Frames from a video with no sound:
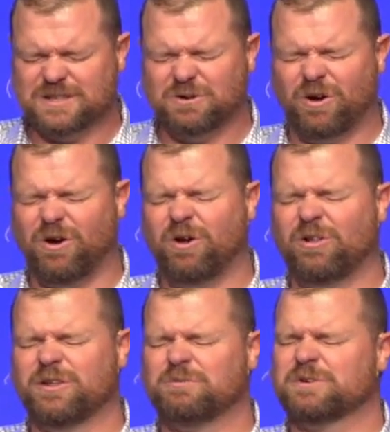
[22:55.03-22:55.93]
You're
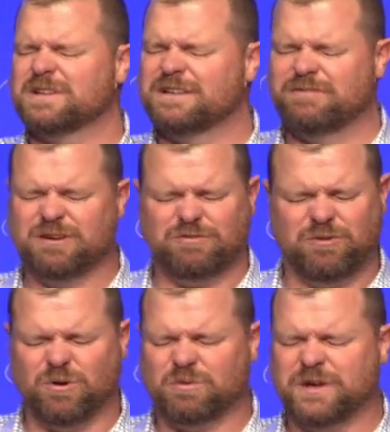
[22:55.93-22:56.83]
all that we're living
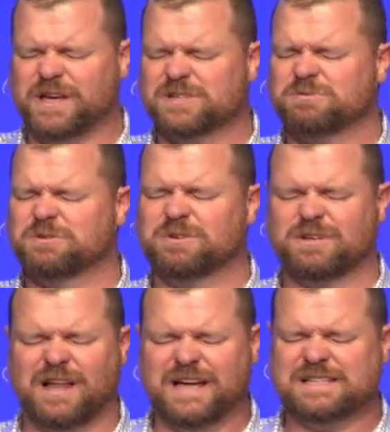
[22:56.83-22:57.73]
for because we
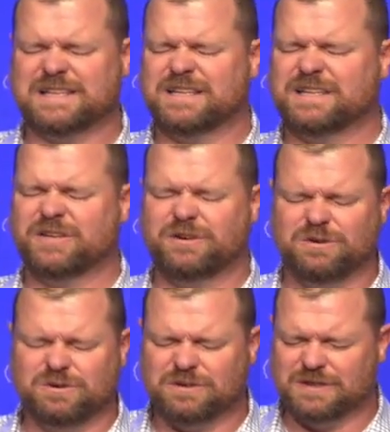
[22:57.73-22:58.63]
realize that in
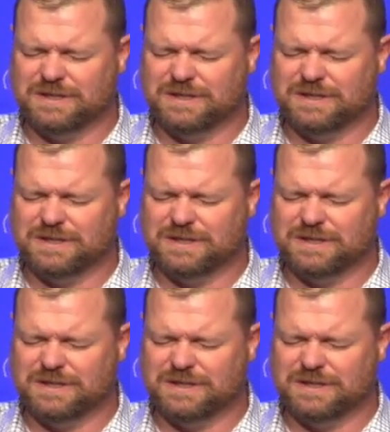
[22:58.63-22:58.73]
you,